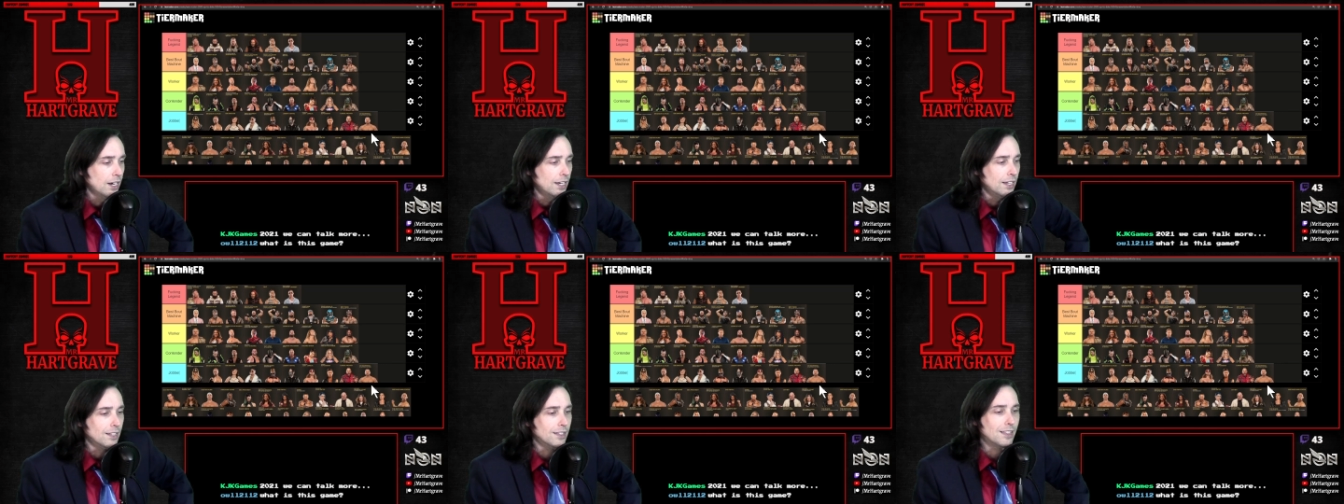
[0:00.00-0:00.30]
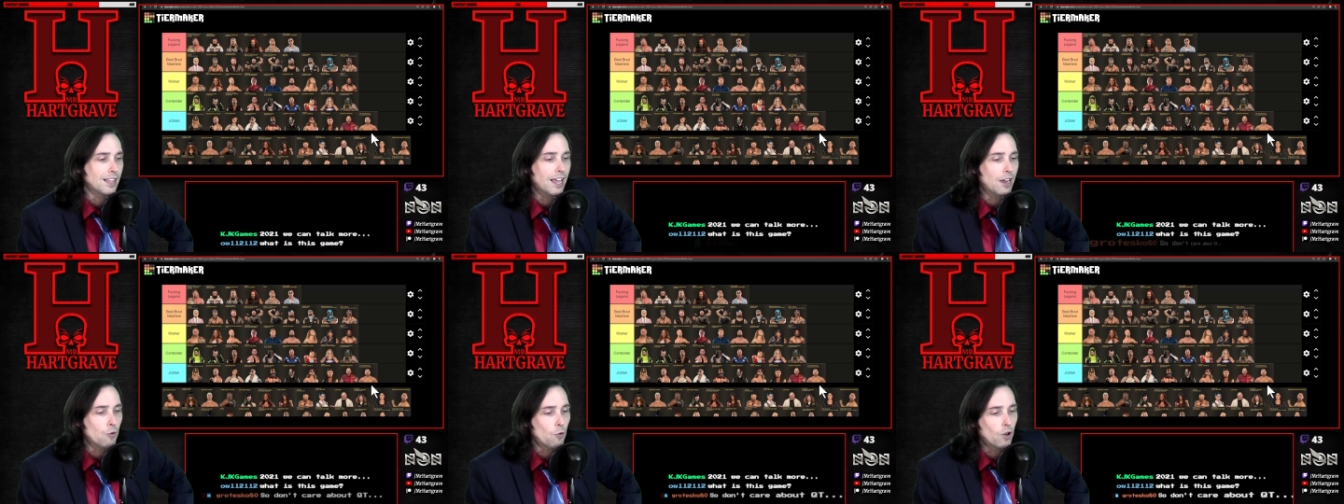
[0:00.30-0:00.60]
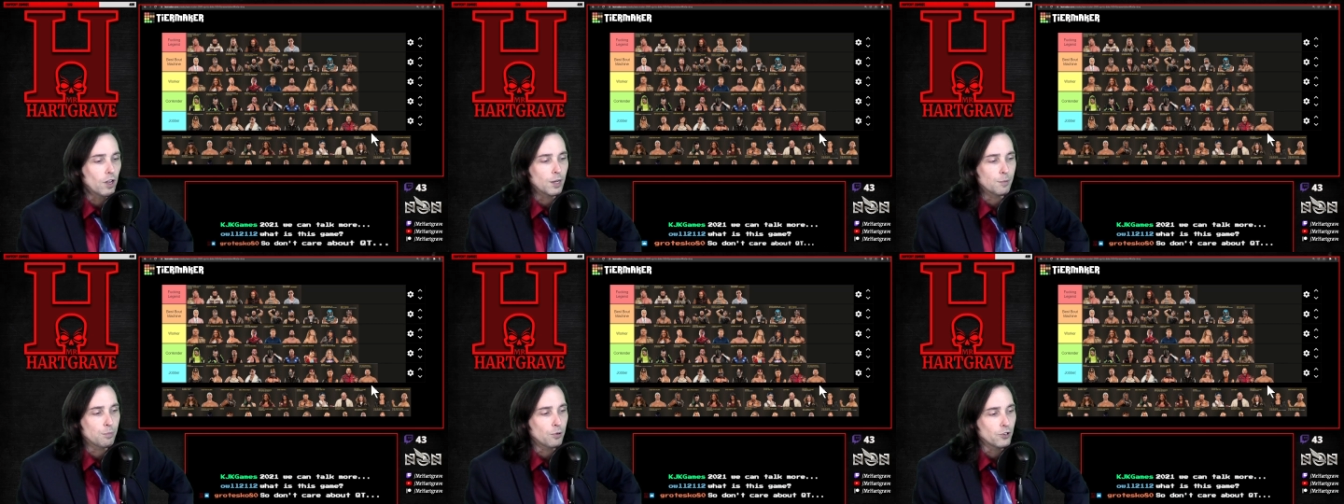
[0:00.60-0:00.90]
They
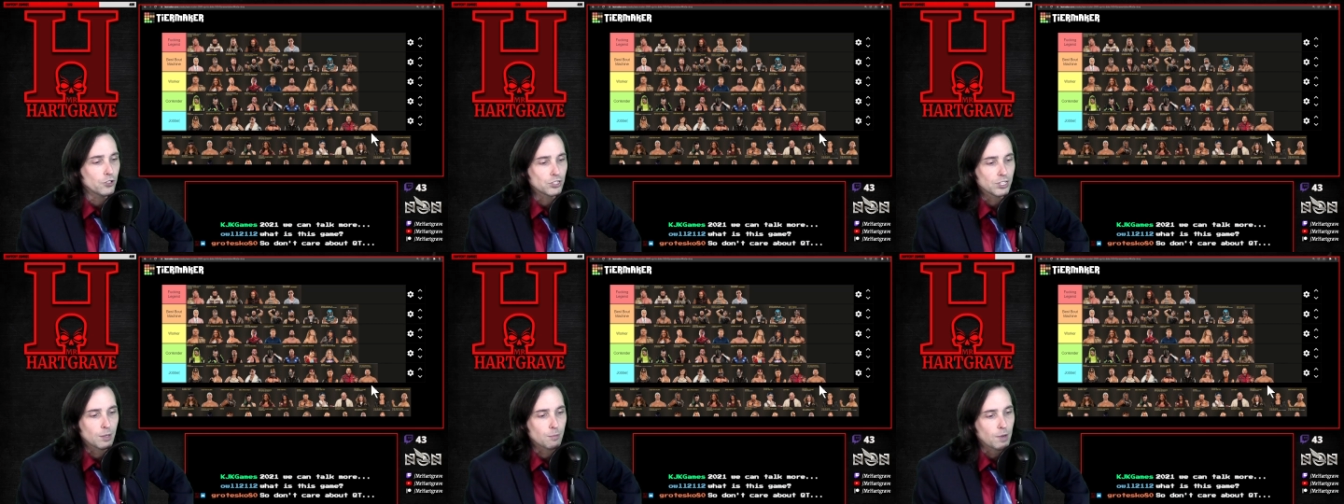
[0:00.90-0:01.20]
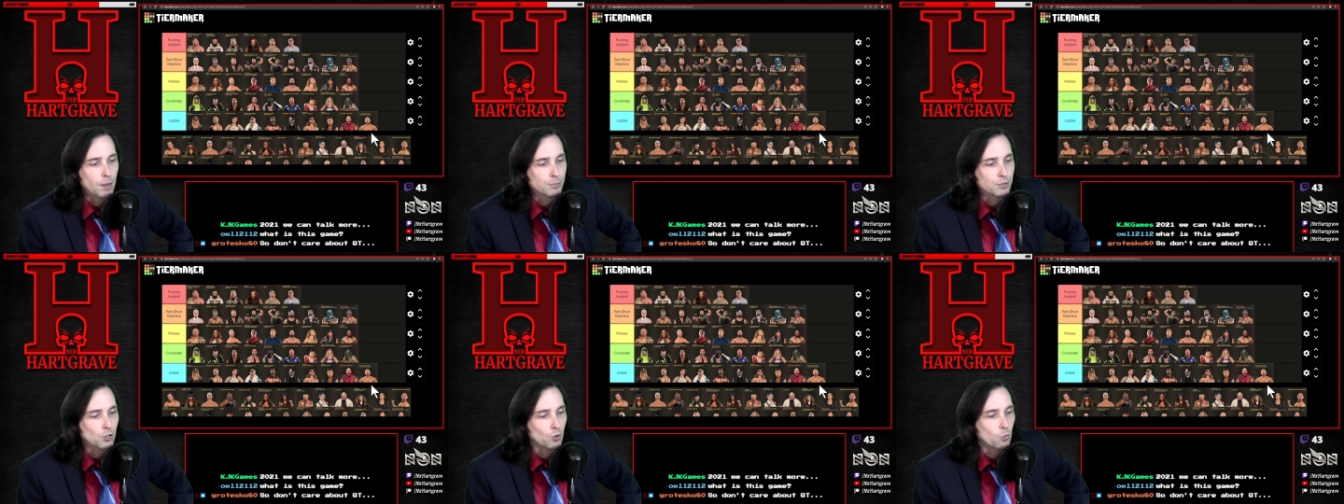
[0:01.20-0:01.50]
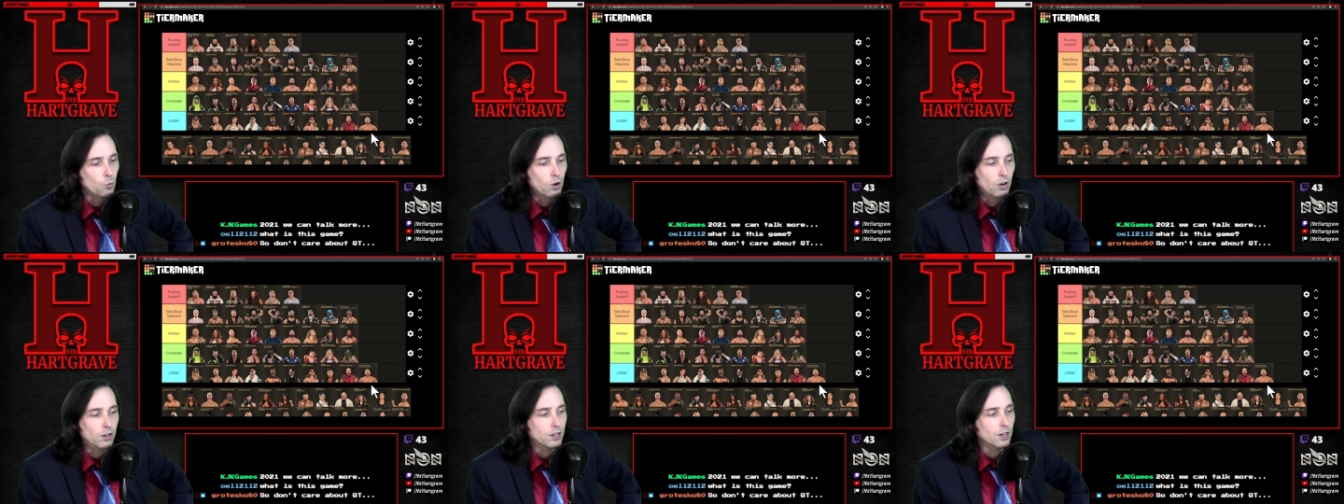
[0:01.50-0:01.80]
want to push him up to
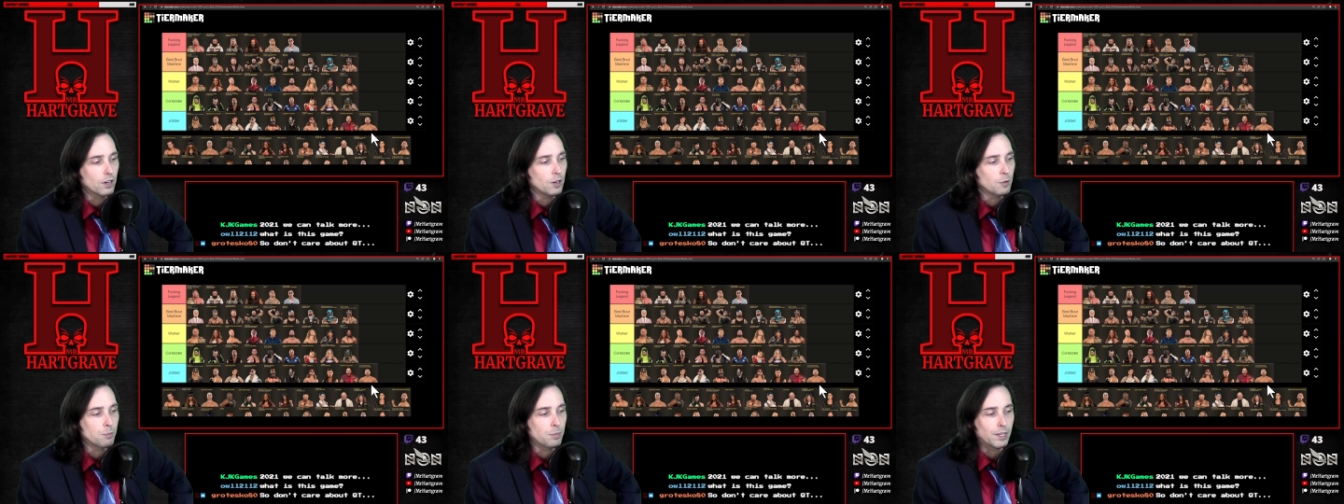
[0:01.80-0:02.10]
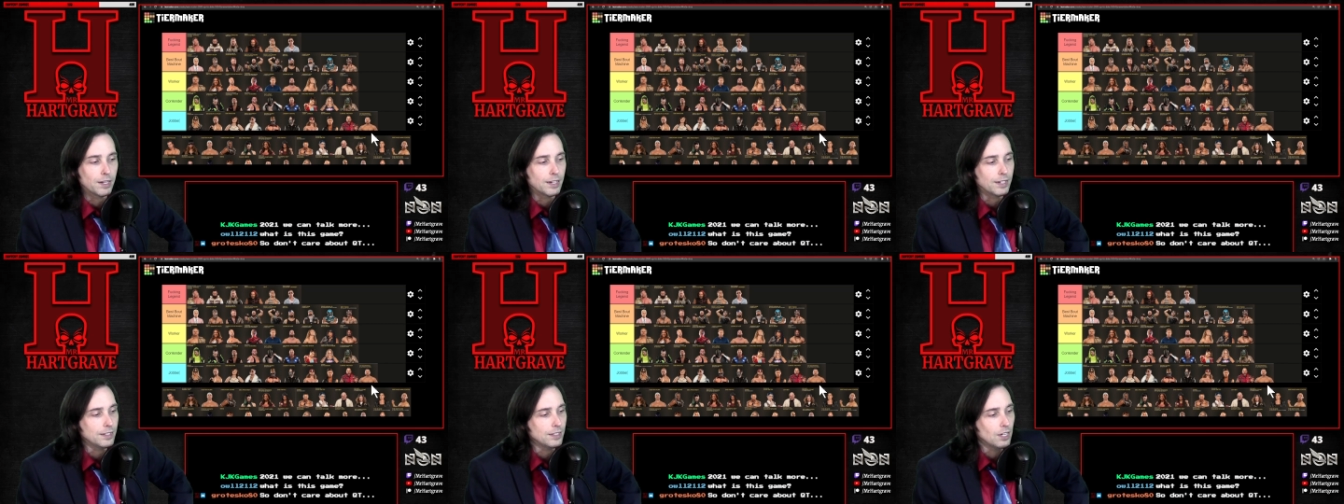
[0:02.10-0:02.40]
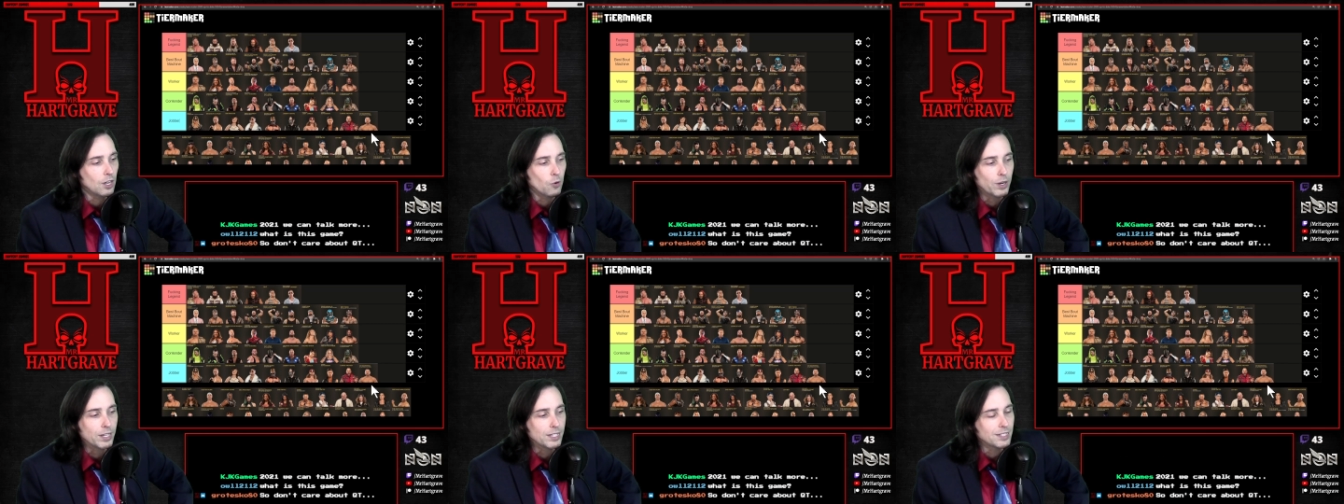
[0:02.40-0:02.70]
worker, but
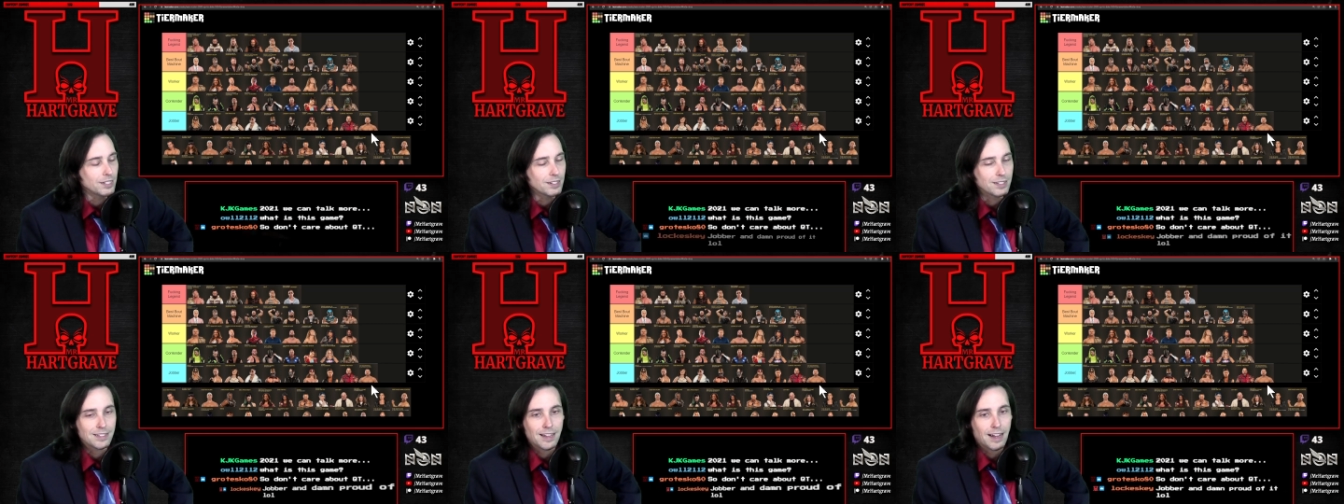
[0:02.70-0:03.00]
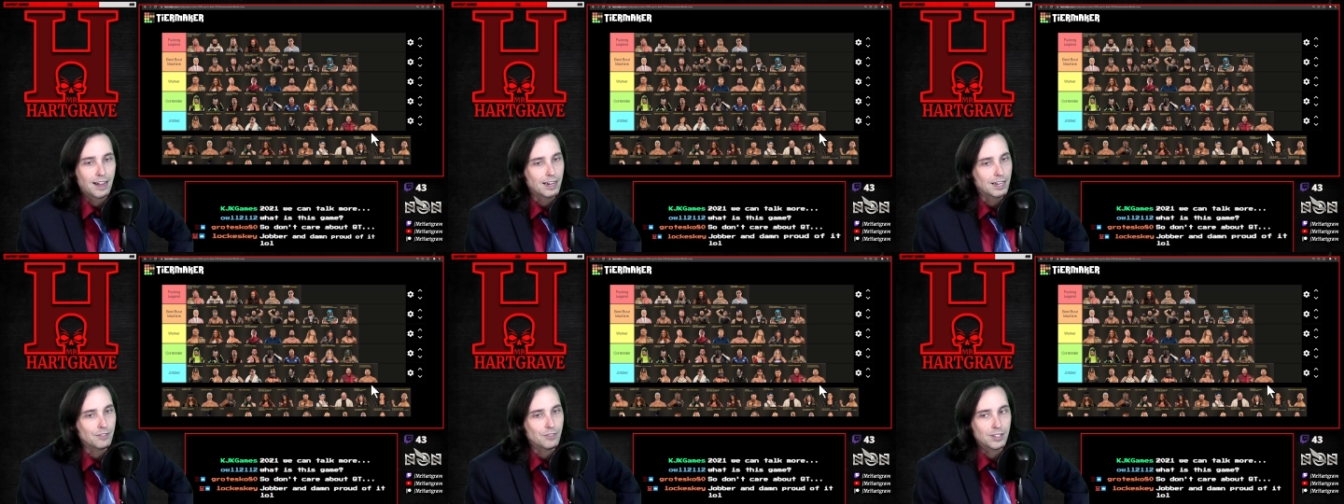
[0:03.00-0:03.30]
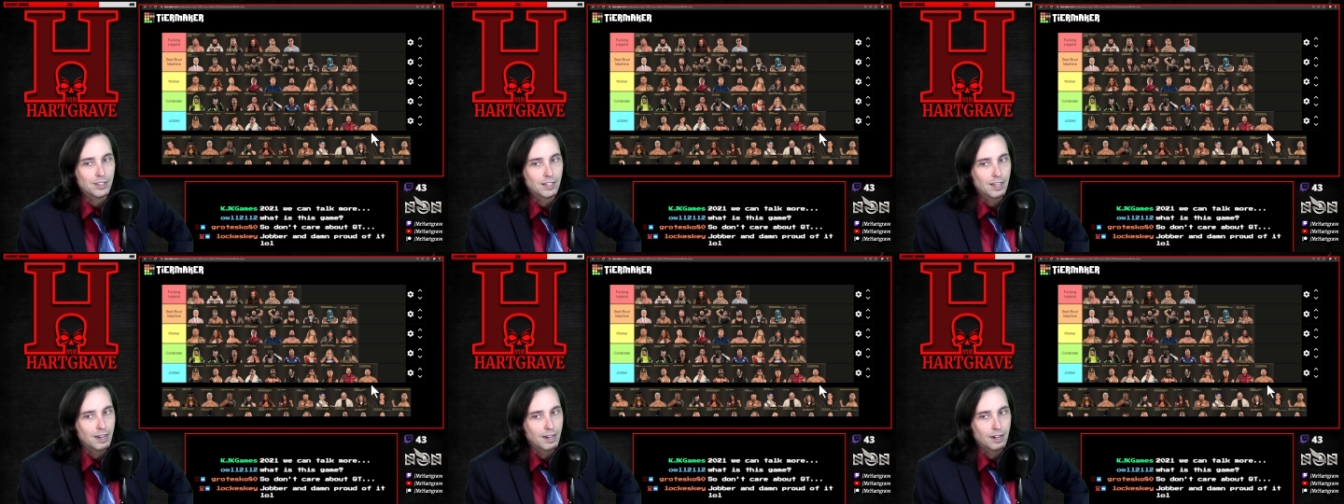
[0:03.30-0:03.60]
yo, it's just not
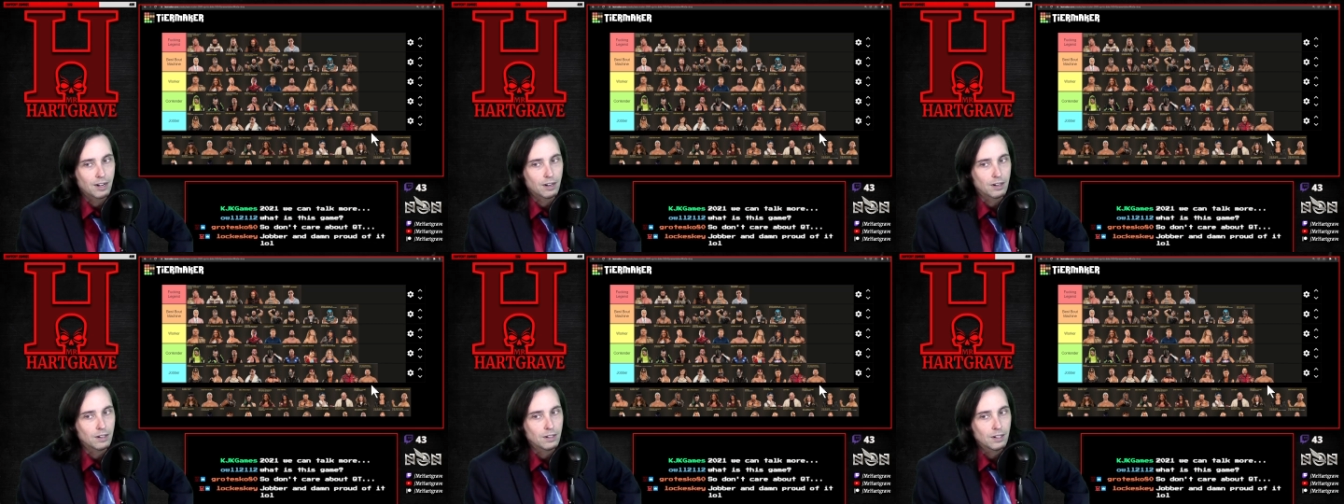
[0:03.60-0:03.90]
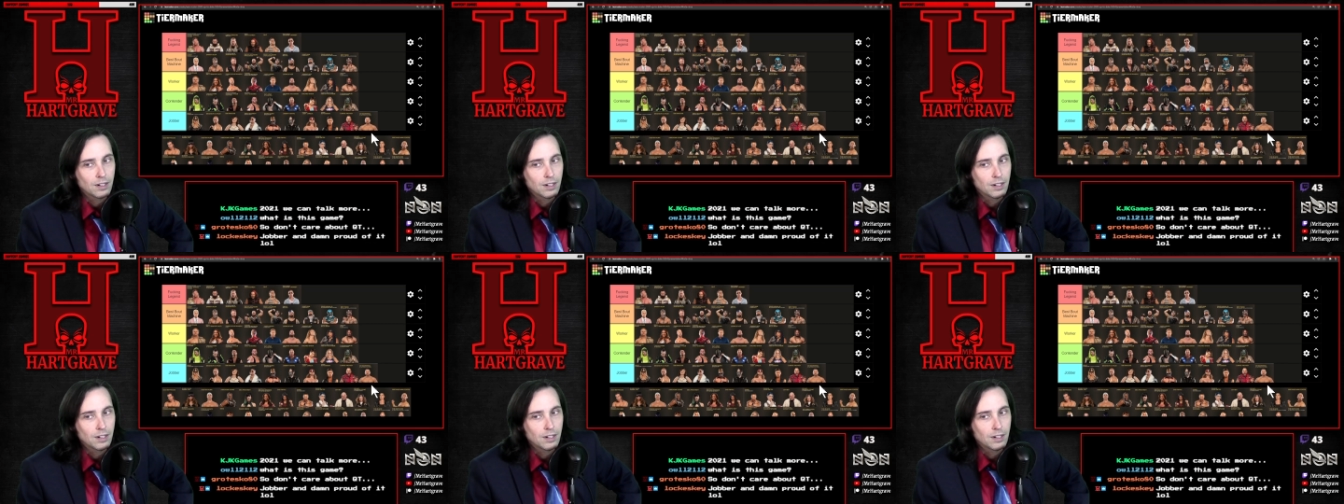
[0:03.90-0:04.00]
even there.